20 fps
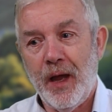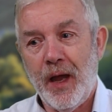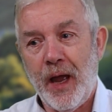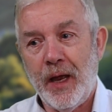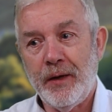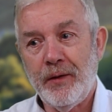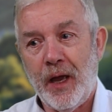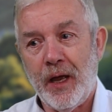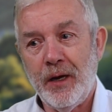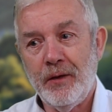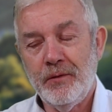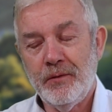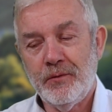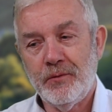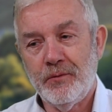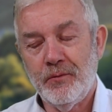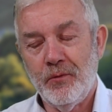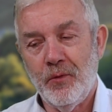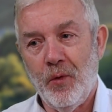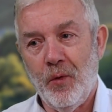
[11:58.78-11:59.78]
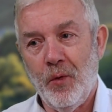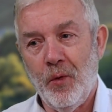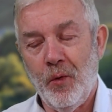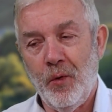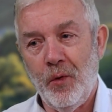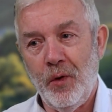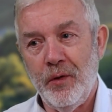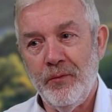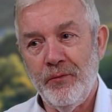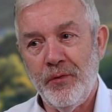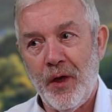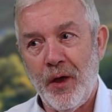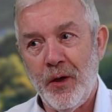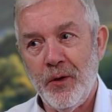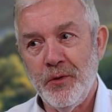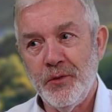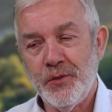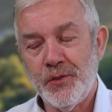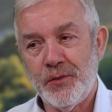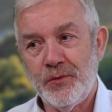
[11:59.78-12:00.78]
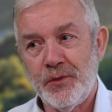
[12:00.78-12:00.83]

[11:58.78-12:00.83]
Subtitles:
And all of those